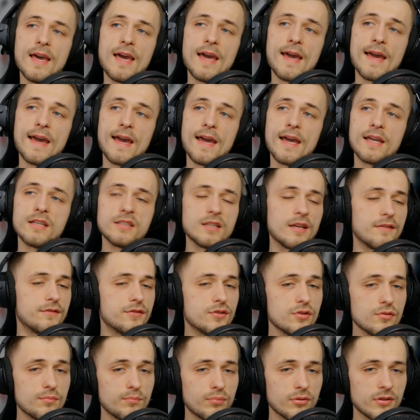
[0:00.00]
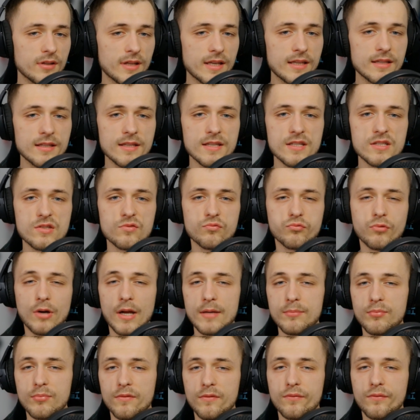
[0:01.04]
and if you play this
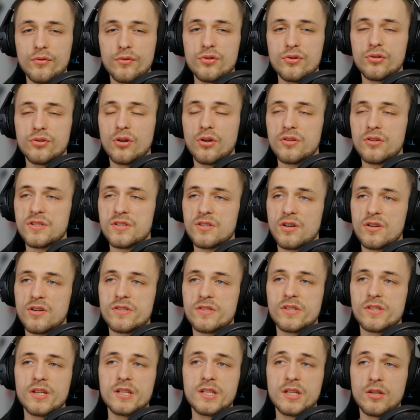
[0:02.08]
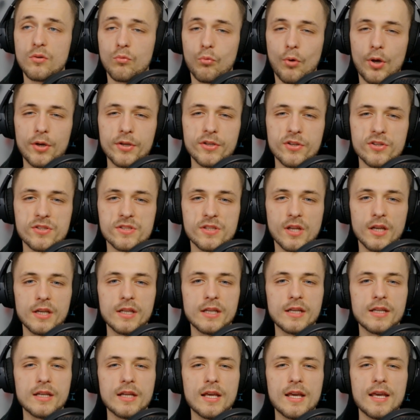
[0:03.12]
right before you go to start studying and while you're
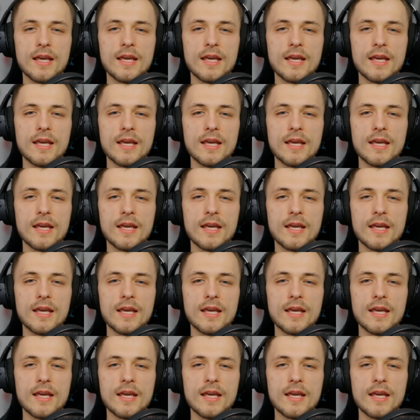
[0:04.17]
studying,